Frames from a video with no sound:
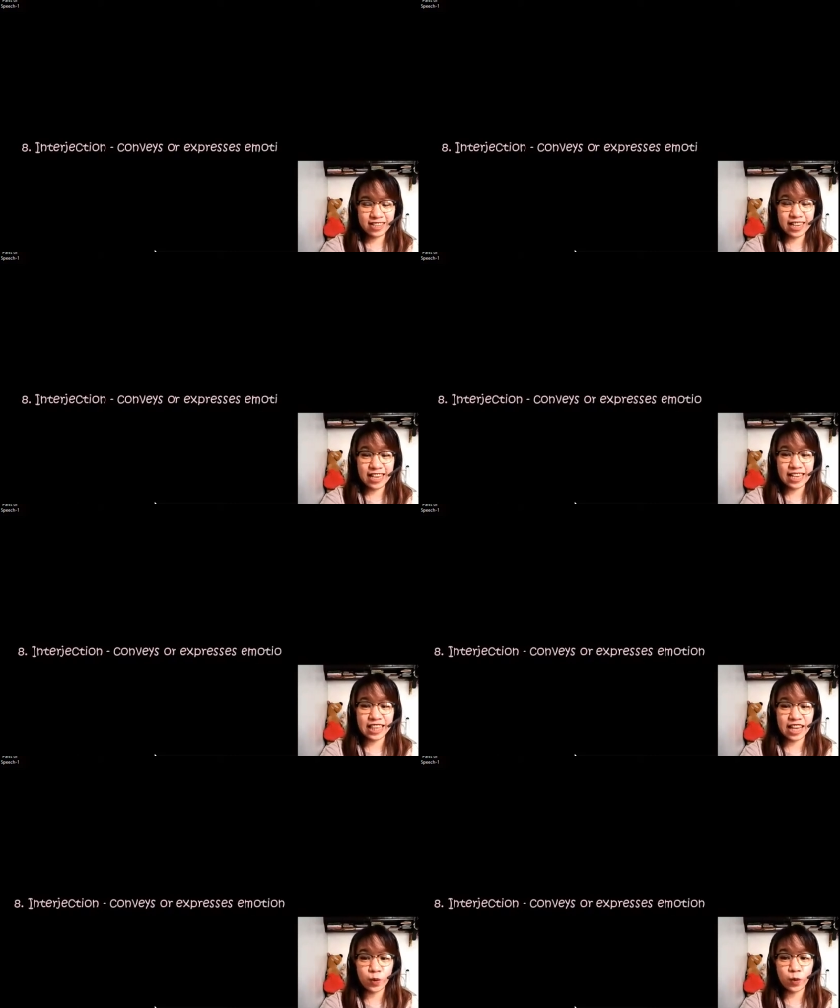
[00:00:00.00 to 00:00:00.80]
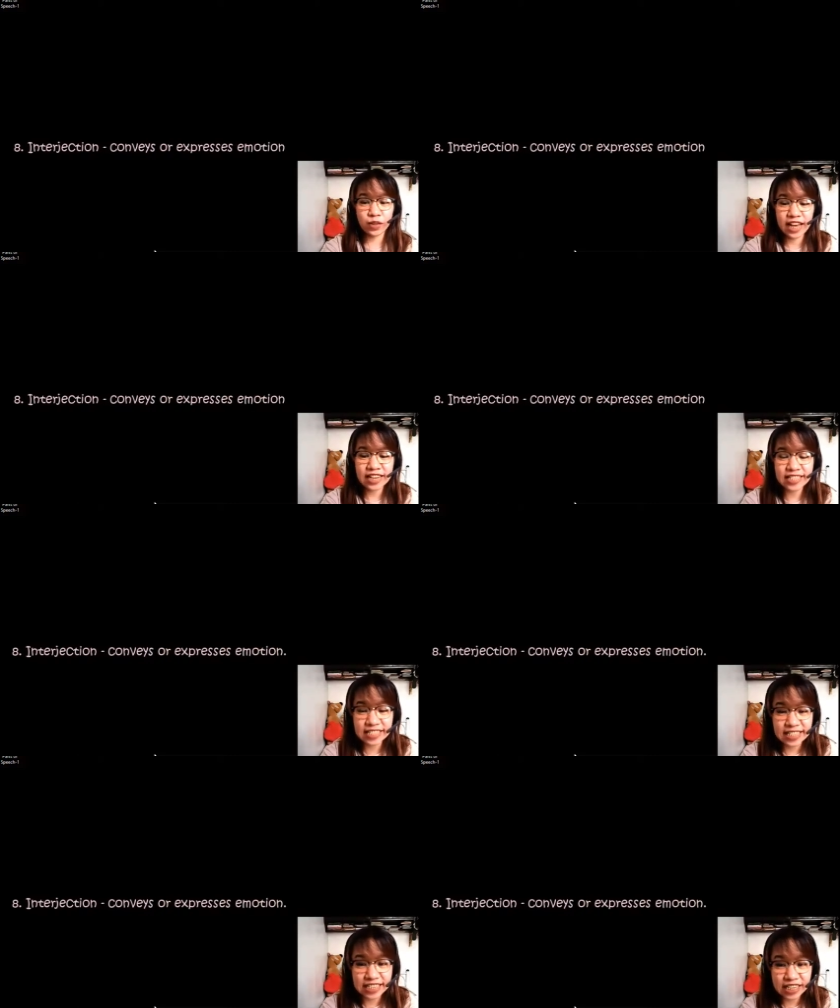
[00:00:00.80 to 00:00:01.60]
Okay, like what I
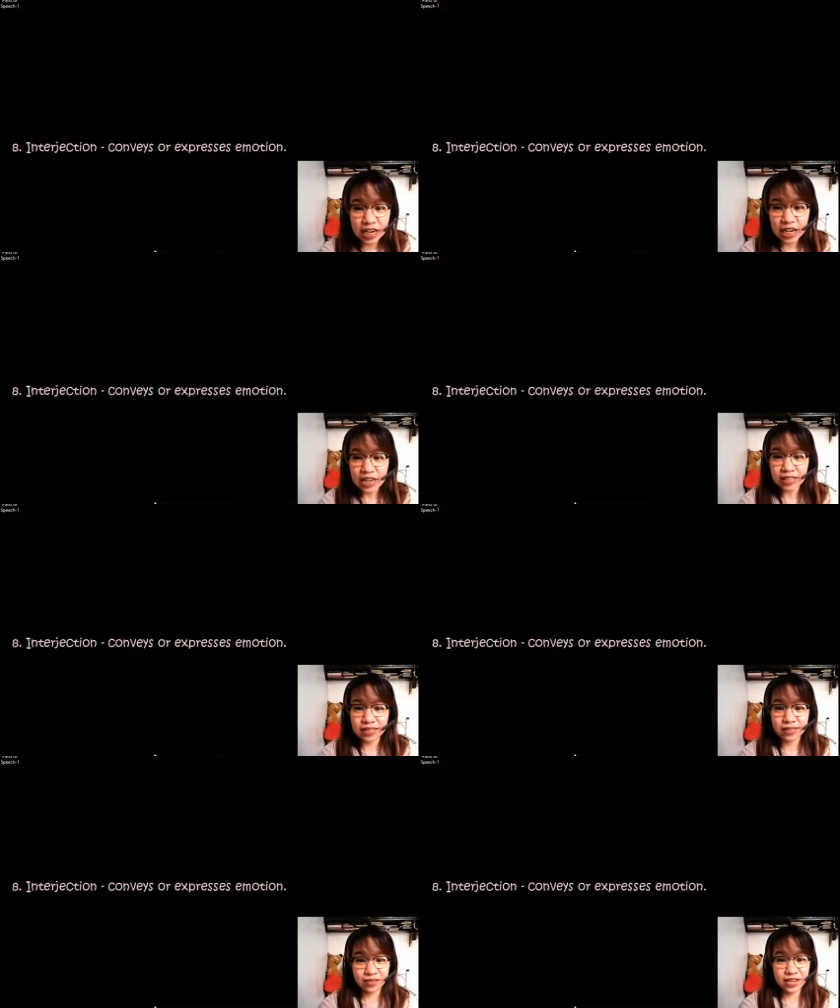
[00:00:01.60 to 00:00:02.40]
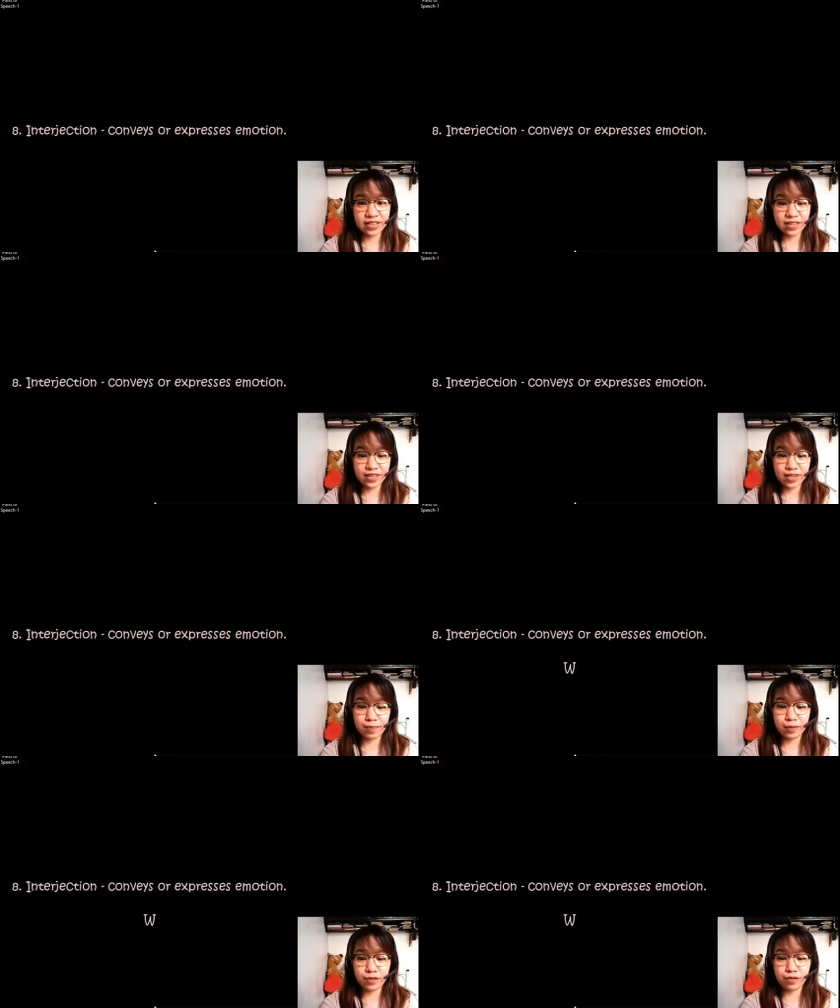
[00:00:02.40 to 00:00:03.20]
said. Right,
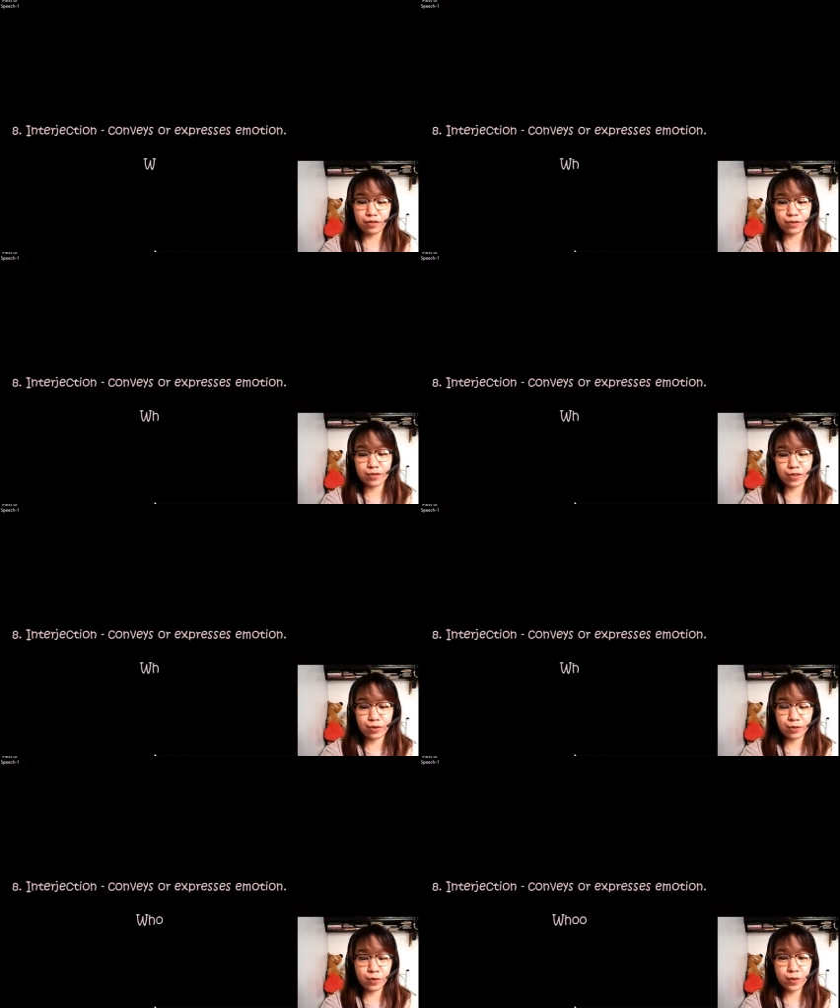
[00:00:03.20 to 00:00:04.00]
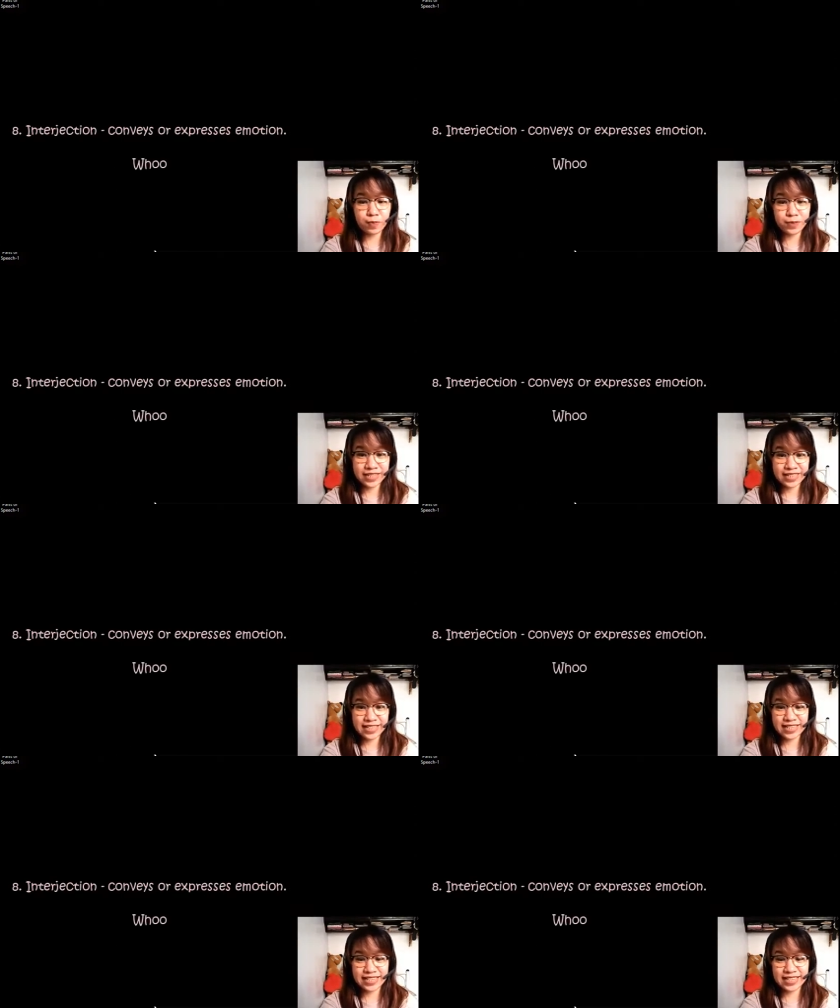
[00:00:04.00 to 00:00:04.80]
examples of those are
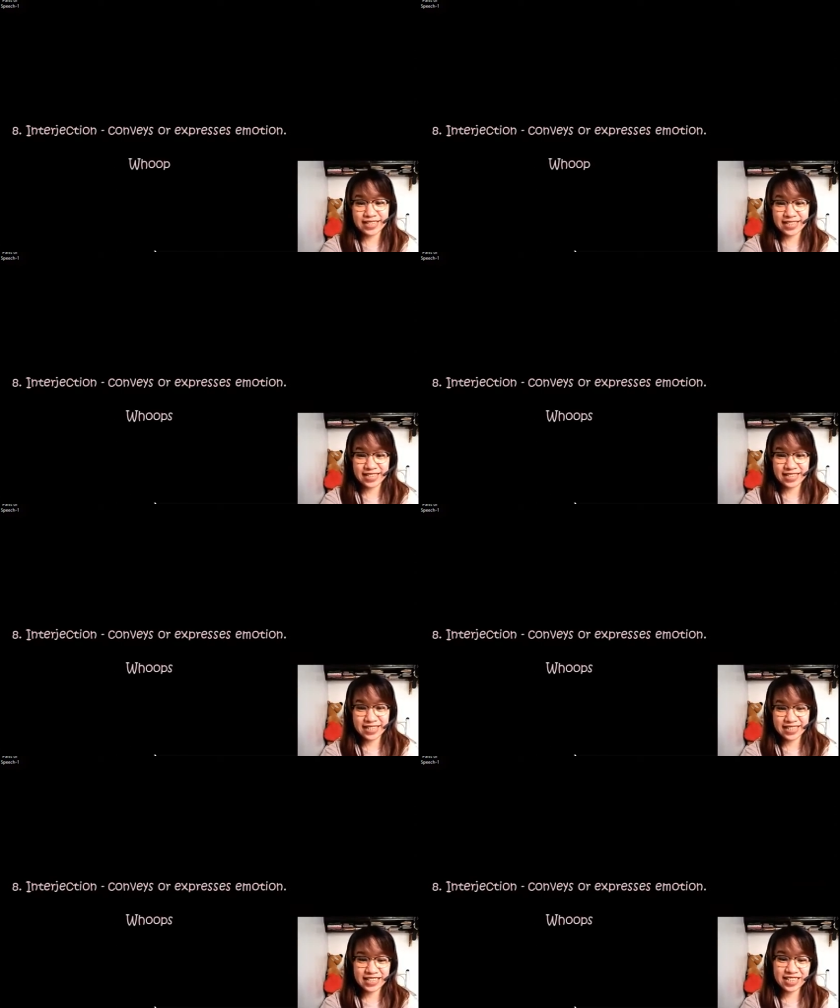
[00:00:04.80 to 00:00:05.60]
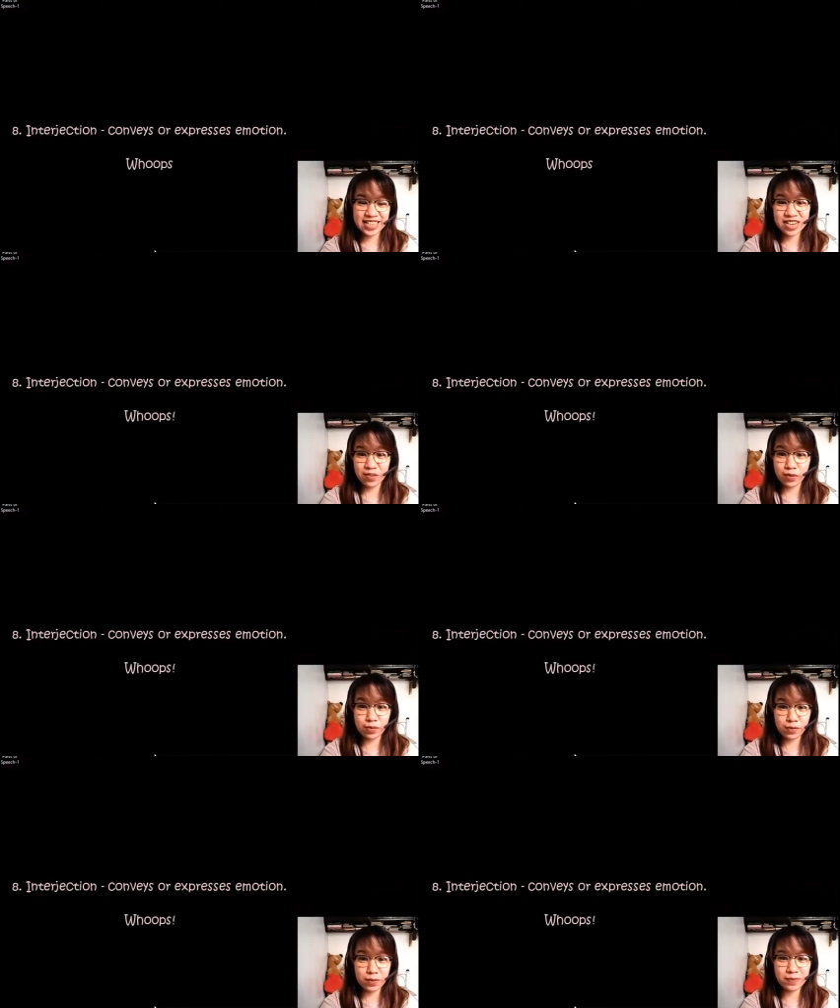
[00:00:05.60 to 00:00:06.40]
whoops, Kiri,
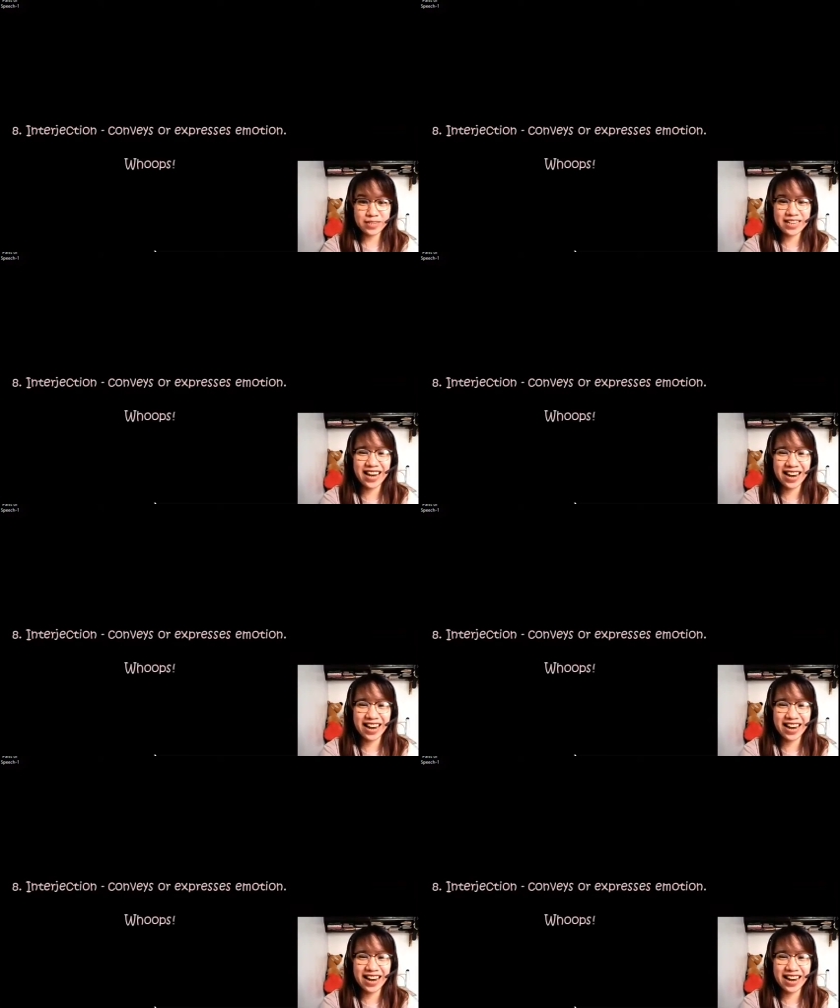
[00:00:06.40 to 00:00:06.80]
whoops.